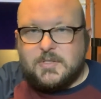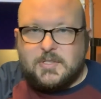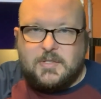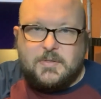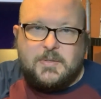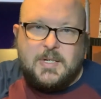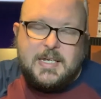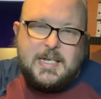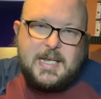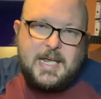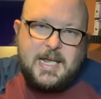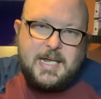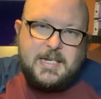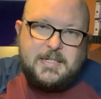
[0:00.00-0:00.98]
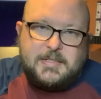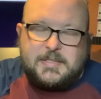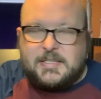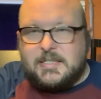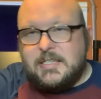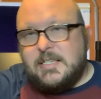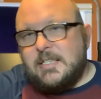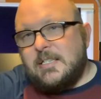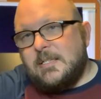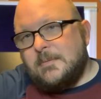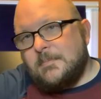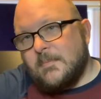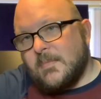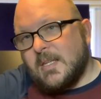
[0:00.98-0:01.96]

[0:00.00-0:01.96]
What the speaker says: So A to C